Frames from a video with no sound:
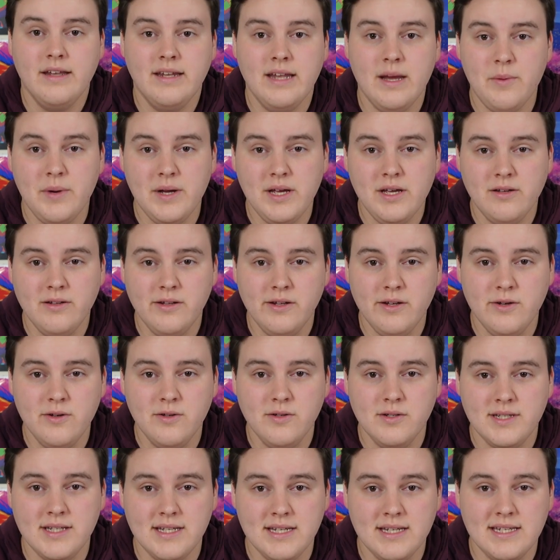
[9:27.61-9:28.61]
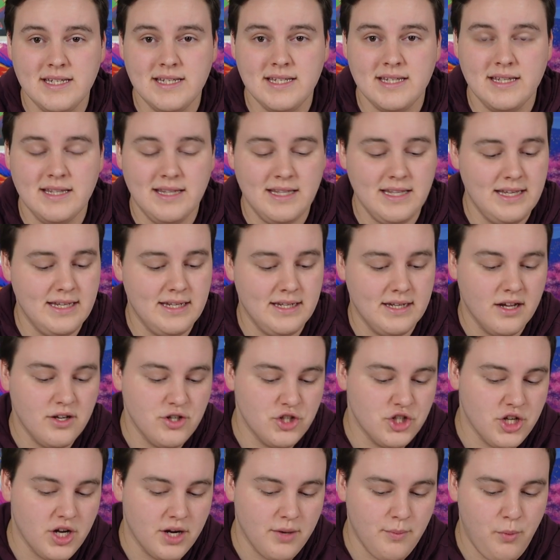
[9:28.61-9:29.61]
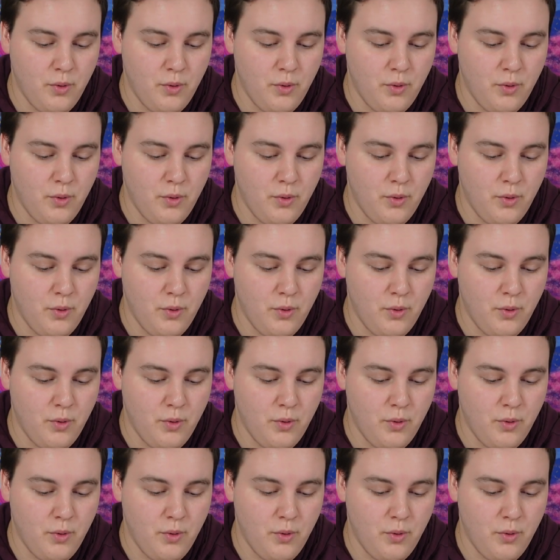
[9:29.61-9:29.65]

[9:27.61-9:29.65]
Now what you lose is the nunchuck